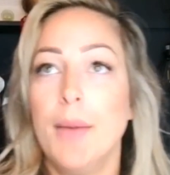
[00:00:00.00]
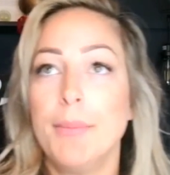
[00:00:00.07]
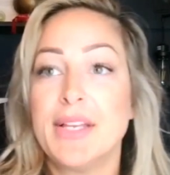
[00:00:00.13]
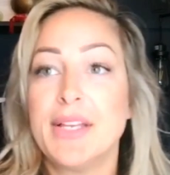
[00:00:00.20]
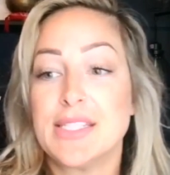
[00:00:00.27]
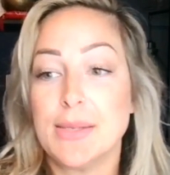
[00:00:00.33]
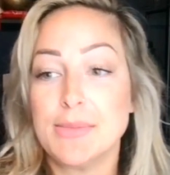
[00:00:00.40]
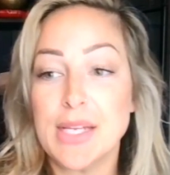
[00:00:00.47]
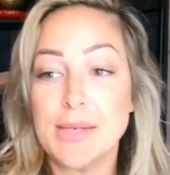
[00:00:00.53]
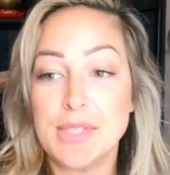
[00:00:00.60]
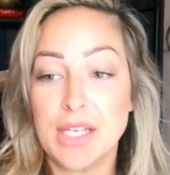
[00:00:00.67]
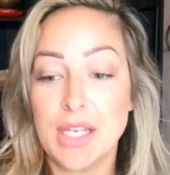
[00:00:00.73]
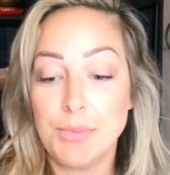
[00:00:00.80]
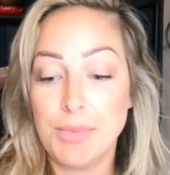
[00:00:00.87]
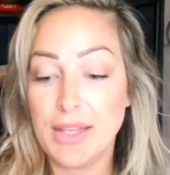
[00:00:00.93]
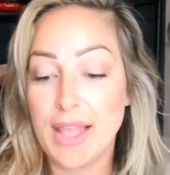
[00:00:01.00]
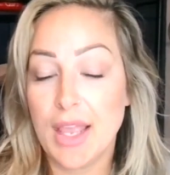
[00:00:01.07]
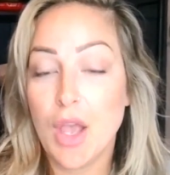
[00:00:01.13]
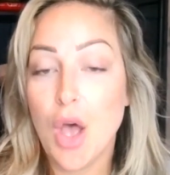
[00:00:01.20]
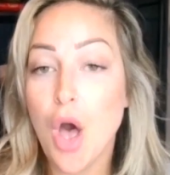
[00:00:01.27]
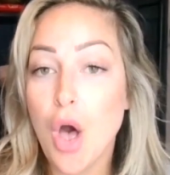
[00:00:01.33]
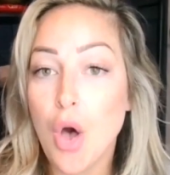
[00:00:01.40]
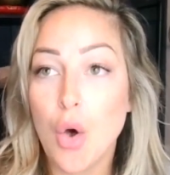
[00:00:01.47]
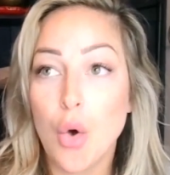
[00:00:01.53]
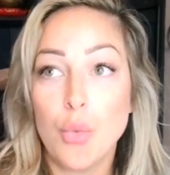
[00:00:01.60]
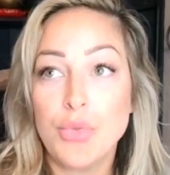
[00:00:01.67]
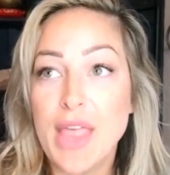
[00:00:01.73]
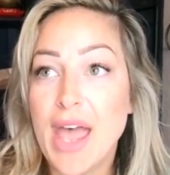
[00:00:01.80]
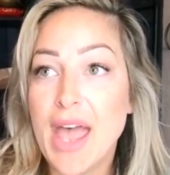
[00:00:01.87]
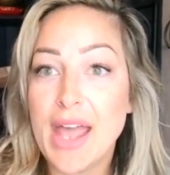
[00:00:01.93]
Because sometimes it could be like,
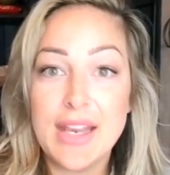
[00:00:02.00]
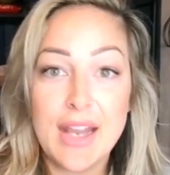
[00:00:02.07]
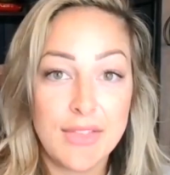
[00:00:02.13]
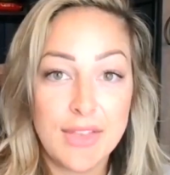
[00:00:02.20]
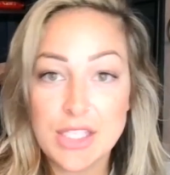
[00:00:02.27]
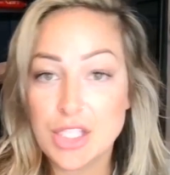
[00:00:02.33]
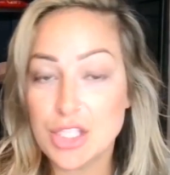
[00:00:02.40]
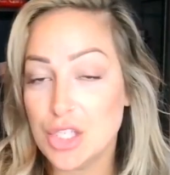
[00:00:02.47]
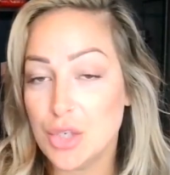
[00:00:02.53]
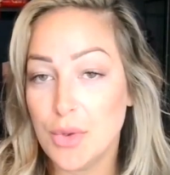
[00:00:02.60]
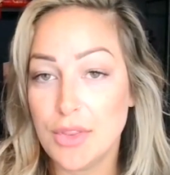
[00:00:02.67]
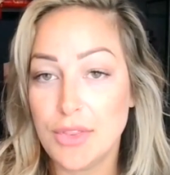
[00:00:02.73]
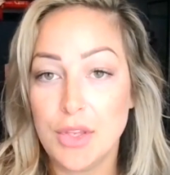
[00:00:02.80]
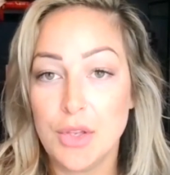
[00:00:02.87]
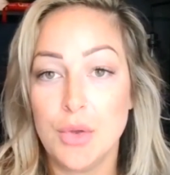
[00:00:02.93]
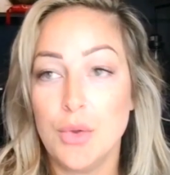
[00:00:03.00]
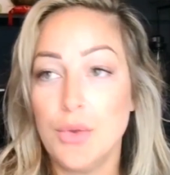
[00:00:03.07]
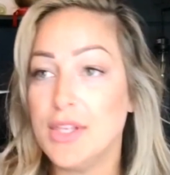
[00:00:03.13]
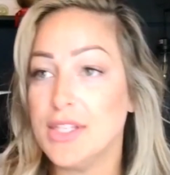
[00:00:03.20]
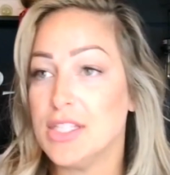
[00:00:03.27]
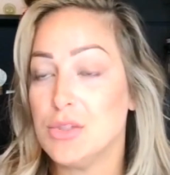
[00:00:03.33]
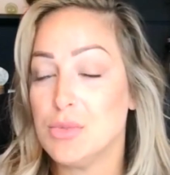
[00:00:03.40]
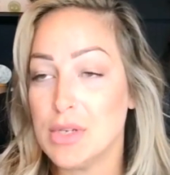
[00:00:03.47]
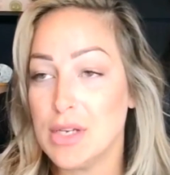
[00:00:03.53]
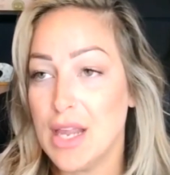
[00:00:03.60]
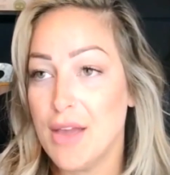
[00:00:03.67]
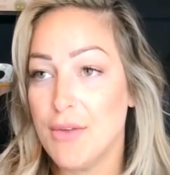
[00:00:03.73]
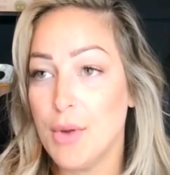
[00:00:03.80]
oh, that had nothing to do with you. This is what,